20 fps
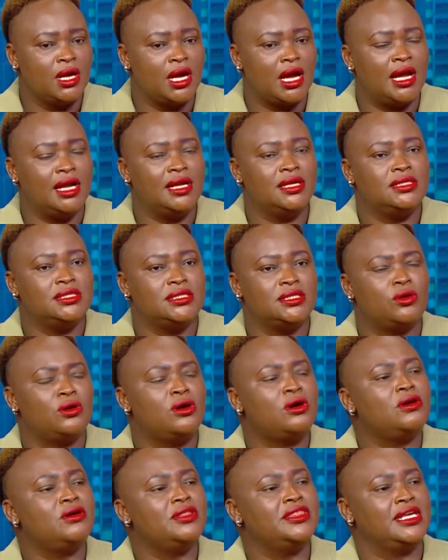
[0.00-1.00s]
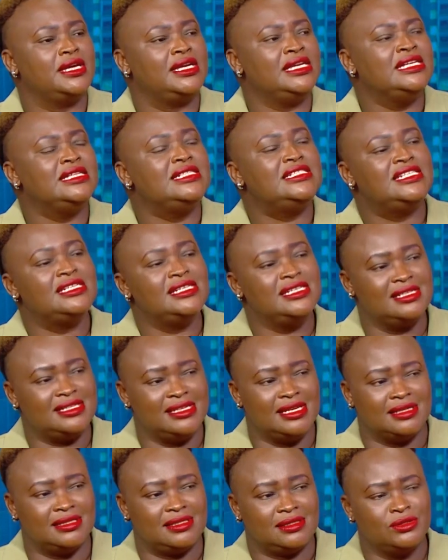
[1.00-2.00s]
and all the
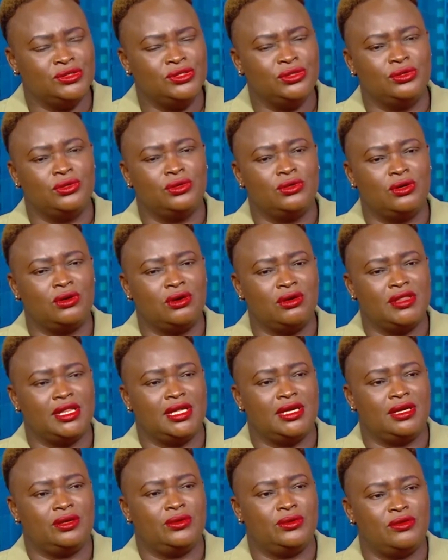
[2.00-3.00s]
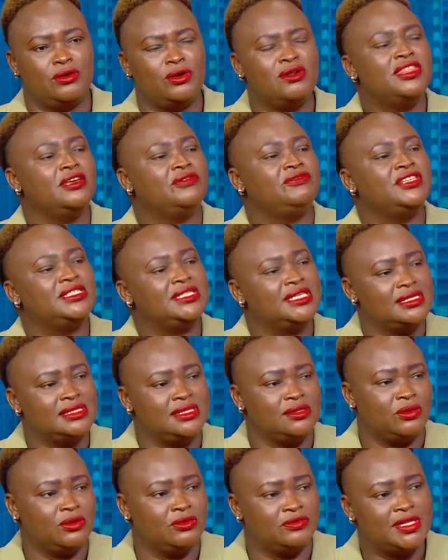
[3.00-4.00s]
interiors, you know, all the features
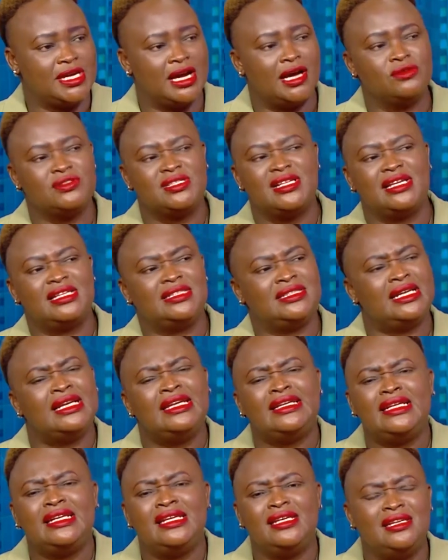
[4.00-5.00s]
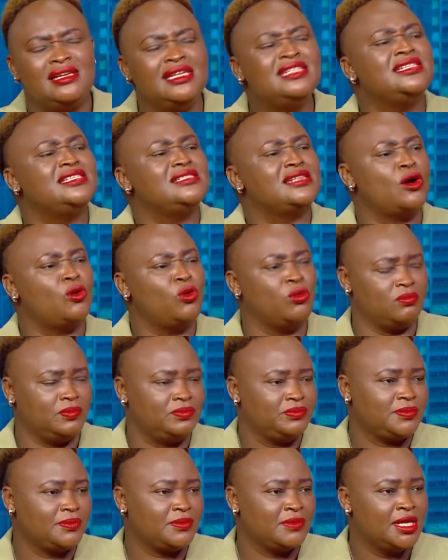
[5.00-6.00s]
of the house, really, it is a home.
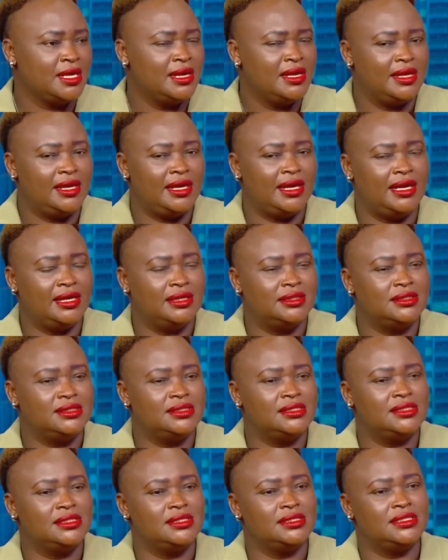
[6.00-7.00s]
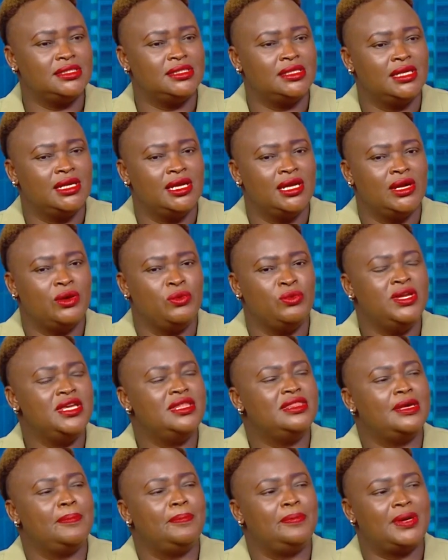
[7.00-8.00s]
And
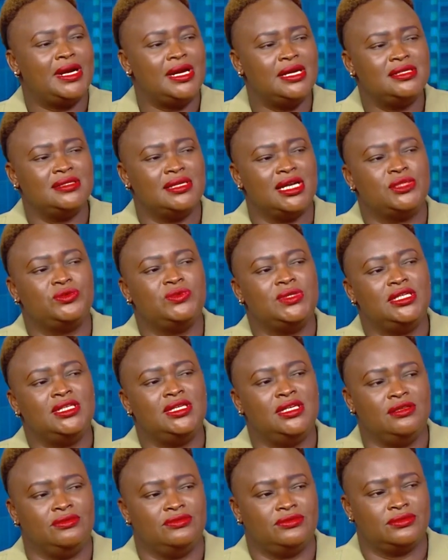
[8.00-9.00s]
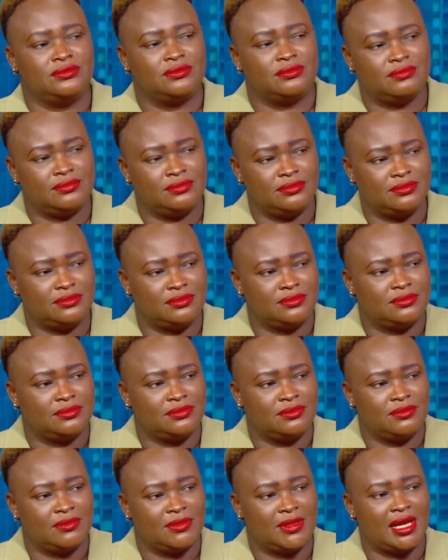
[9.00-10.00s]
with the price that we give,
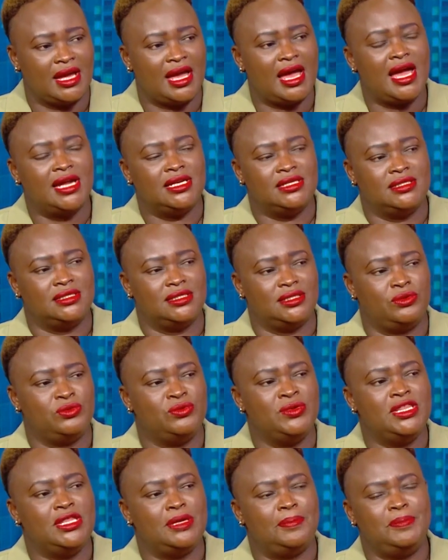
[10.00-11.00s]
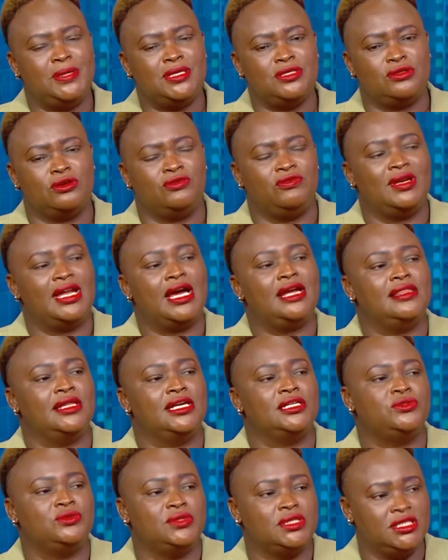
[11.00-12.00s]
and with the piece of land
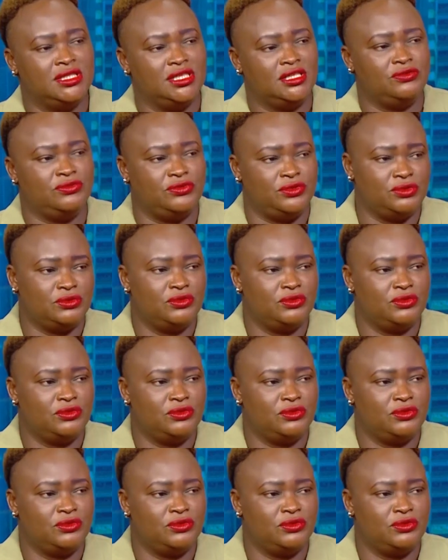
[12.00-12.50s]
that we give you,